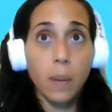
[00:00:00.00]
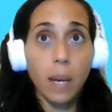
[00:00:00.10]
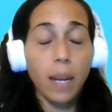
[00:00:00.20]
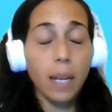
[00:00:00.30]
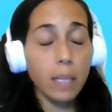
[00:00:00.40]

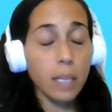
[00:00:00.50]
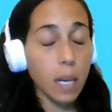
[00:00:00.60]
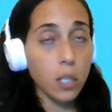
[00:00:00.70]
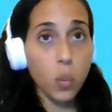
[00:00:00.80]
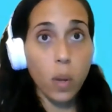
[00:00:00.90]
got in
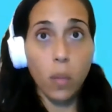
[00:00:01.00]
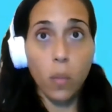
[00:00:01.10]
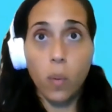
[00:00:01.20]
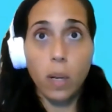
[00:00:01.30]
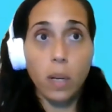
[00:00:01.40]
touch
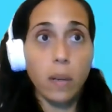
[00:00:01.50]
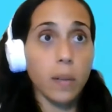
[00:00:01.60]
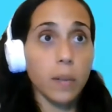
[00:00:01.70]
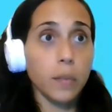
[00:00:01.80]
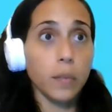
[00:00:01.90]
with one
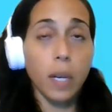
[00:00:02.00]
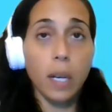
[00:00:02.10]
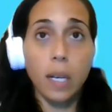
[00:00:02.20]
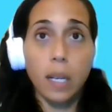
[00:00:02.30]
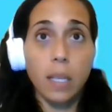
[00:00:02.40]
of
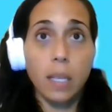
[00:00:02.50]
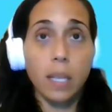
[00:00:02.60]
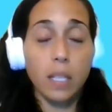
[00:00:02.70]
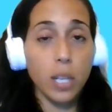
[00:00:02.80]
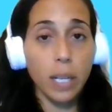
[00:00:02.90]

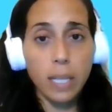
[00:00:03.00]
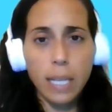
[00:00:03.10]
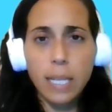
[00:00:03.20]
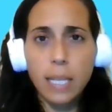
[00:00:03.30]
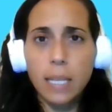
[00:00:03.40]
the
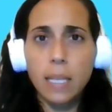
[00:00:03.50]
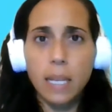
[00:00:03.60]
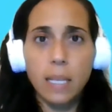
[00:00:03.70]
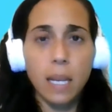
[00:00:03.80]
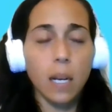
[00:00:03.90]
judges,
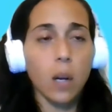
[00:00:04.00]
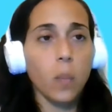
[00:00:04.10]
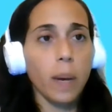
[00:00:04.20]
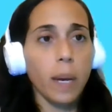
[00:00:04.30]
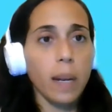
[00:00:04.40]
Tensiera
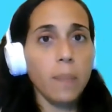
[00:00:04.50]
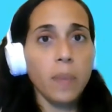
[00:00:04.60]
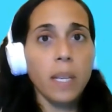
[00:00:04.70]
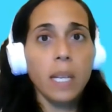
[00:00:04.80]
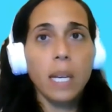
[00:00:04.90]
Opera,
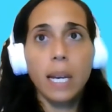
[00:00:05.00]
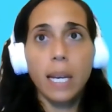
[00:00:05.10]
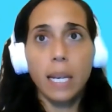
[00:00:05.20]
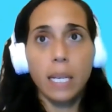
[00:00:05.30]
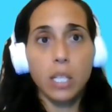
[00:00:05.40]

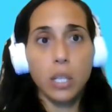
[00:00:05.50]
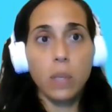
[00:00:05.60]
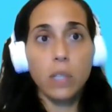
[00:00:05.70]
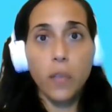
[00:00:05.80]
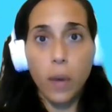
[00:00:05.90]
and she
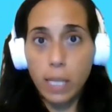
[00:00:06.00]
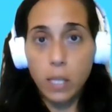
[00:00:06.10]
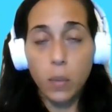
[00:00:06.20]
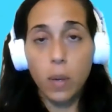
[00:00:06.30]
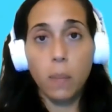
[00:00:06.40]
was
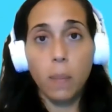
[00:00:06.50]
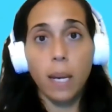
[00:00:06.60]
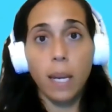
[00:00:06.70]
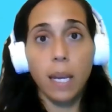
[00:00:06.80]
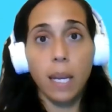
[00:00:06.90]
friends with
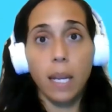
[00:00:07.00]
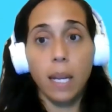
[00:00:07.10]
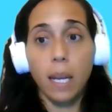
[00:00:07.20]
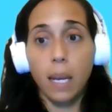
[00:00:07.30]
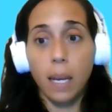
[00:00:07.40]

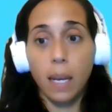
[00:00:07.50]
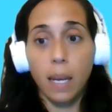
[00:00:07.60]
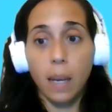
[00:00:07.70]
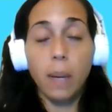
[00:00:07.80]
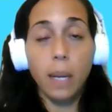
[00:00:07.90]
my
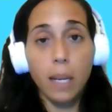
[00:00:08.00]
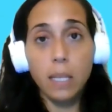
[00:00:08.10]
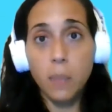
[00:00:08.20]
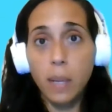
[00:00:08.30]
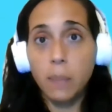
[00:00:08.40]

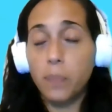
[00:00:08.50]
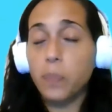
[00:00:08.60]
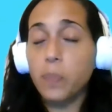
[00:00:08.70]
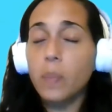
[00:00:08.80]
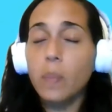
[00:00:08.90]
husband,
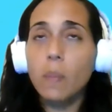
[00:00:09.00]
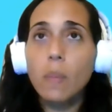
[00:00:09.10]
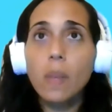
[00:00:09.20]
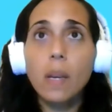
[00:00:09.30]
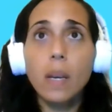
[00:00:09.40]

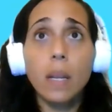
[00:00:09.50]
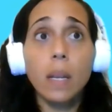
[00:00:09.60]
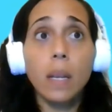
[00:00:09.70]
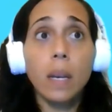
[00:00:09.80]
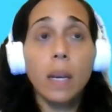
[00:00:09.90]

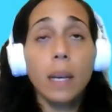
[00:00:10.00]
and